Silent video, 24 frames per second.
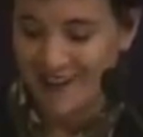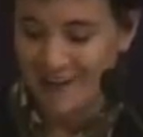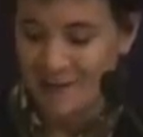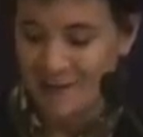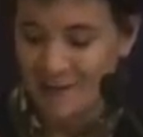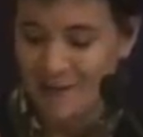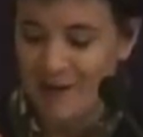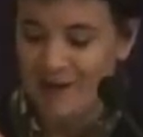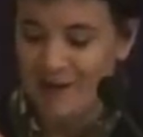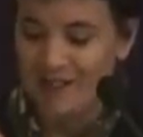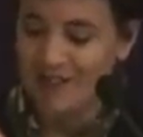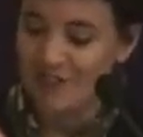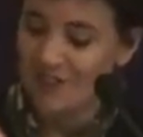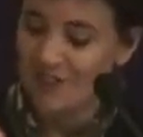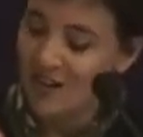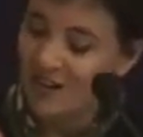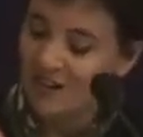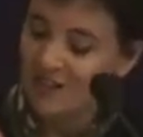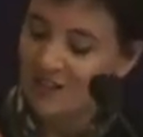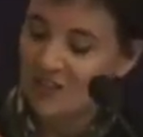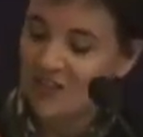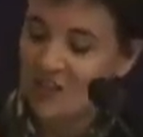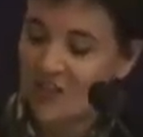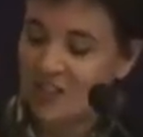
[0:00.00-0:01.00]
about the
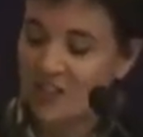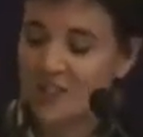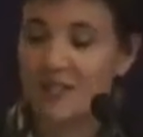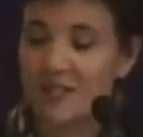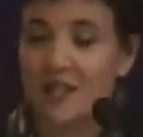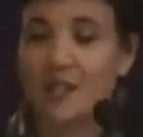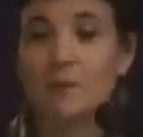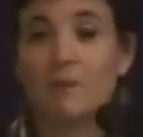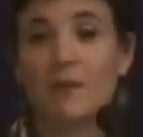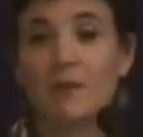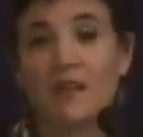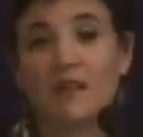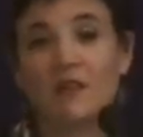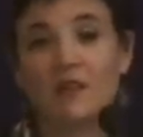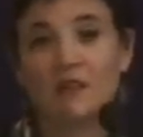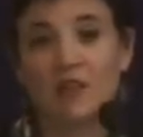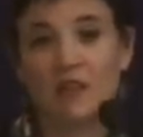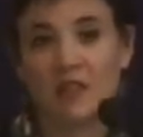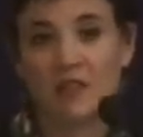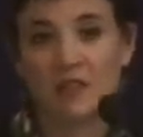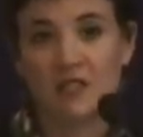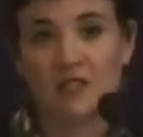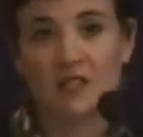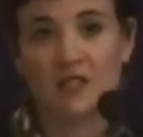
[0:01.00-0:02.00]
challenges and
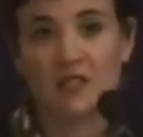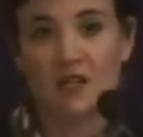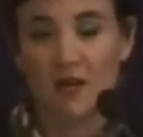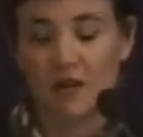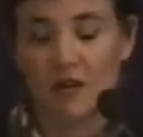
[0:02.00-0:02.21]
benefits